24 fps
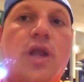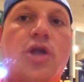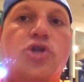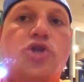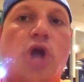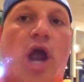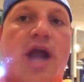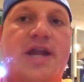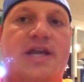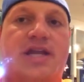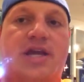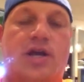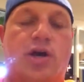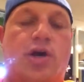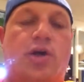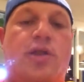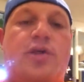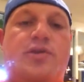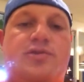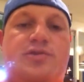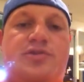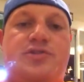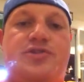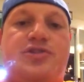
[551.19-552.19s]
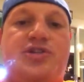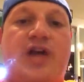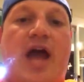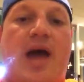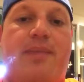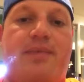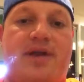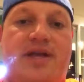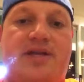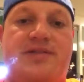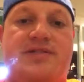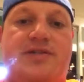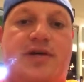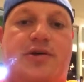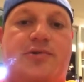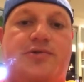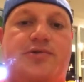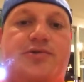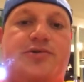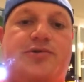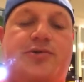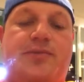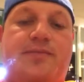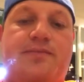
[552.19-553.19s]
trying to kill Japanese
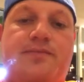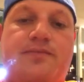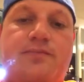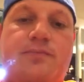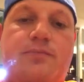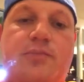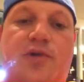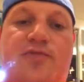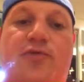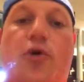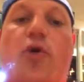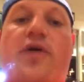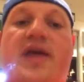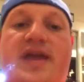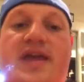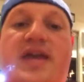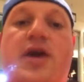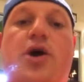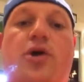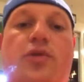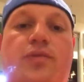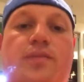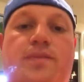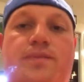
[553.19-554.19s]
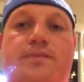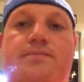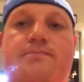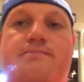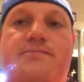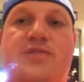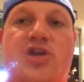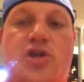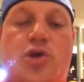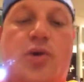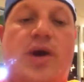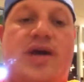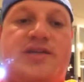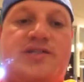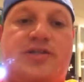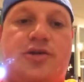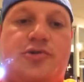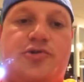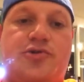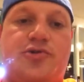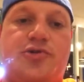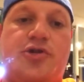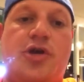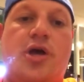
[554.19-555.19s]
soldiers before they killed the U.S.
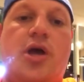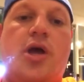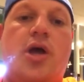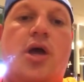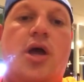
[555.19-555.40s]
soldiers.